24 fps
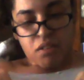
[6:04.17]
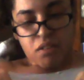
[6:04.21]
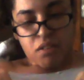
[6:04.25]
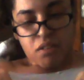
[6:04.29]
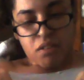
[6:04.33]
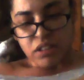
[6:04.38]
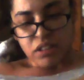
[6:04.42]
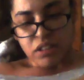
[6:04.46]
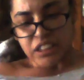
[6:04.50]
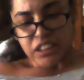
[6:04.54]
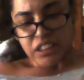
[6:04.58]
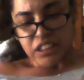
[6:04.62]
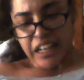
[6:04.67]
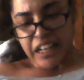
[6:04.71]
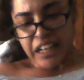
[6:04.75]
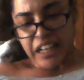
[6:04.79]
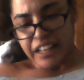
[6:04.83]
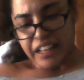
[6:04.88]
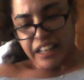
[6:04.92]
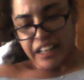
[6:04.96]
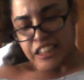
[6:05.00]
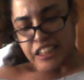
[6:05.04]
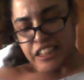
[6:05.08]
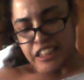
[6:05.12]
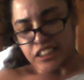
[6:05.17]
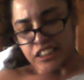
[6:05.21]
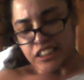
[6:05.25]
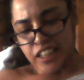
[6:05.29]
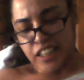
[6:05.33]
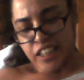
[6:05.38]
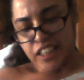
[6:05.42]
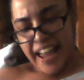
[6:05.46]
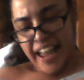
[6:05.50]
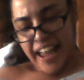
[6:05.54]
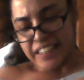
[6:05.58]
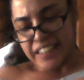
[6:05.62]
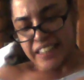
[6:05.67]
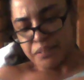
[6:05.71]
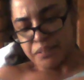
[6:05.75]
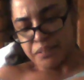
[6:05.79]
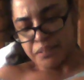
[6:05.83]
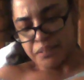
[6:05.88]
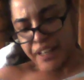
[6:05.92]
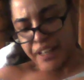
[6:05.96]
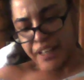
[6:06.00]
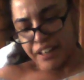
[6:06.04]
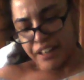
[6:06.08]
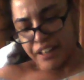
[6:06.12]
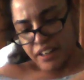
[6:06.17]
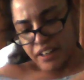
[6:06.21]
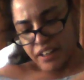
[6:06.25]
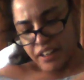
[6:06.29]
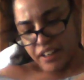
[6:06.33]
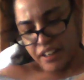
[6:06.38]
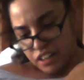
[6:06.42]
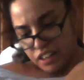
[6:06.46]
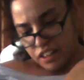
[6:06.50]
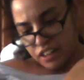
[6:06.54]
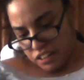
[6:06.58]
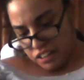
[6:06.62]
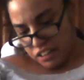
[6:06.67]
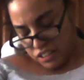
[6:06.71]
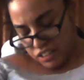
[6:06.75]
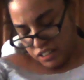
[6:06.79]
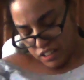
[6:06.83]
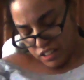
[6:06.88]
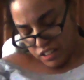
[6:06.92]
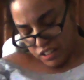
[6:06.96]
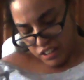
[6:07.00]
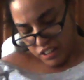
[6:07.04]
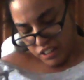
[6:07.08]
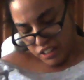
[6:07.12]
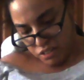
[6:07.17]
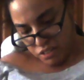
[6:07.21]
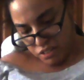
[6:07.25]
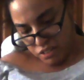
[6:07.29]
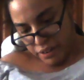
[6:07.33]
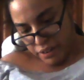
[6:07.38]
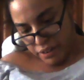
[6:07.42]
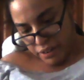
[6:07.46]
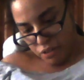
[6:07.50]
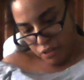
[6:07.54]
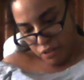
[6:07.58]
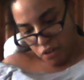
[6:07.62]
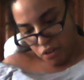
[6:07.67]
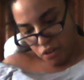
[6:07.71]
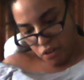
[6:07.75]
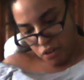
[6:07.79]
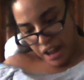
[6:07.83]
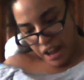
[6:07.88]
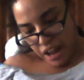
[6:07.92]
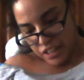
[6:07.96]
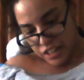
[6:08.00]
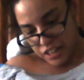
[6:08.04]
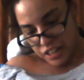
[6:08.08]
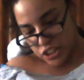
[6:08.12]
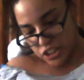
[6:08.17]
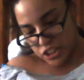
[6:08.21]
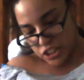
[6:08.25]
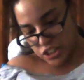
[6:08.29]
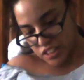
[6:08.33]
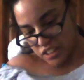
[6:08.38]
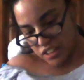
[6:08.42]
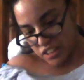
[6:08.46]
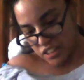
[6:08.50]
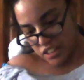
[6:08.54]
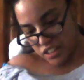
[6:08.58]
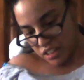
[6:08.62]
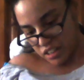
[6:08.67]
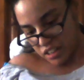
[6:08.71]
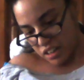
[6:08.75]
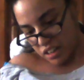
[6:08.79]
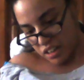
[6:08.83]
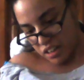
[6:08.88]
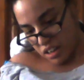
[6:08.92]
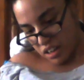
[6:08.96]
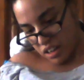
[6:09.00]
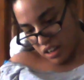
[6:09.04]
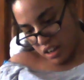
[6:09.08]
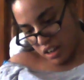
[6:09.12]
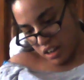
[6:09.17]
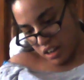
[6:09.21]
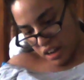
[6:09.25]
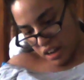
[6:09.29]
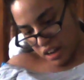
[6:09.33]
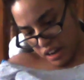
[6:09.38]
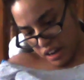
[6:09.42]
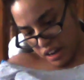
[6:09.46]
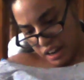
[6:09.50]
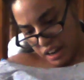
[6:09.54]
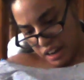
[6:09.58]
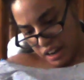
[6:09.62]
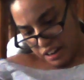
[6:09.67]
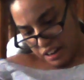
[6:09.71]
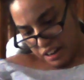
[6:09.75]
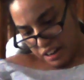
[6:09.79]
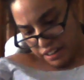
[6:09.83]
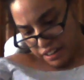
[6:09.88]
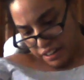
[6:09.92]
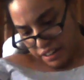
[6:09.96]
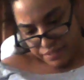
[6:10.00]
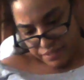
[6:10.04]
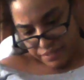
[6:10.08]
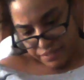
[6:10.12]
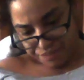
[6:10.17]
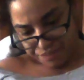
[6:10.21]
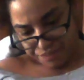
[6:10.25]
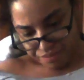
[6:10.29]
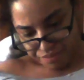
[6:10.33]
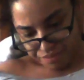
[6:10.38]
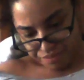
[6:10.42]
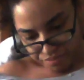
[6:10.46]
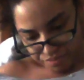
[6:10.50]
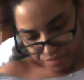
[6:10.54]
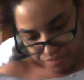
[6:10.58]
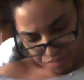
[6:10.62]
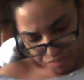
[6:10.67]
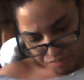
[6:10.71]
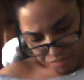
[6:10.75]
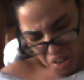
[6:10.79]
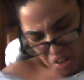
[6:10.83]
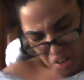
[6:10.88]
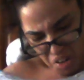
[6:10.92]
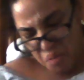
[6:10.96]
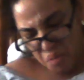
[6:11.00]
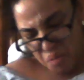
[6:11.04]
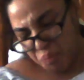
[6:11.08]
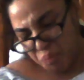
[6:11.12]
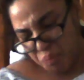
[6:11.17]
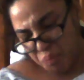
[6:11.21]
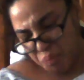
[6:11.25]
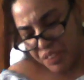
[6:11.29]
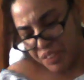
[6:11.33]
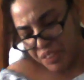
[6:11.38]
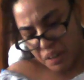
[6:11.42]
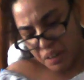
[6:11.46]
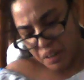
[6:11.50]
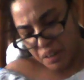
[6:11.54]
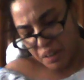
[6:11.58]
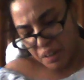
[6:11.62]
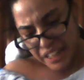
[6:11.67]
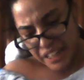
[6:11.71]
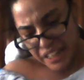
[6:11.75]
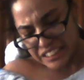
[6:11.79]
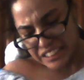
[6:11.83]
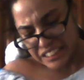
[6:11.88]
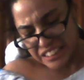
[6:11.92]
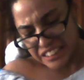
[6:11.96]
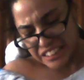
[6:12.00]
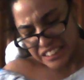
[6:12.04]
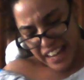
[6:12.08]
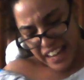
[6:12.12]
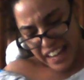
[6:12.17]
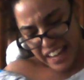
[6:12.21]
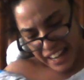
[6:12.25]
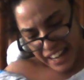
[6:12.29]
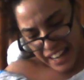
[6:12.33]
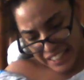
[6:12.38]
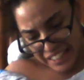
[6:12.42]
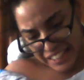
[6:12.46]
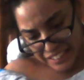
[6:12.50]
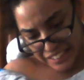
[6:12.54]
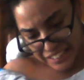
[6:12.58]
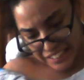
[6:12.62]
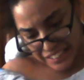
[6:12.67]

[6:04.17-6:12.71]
Once I get this last pin in, then we will cut. And the pin set as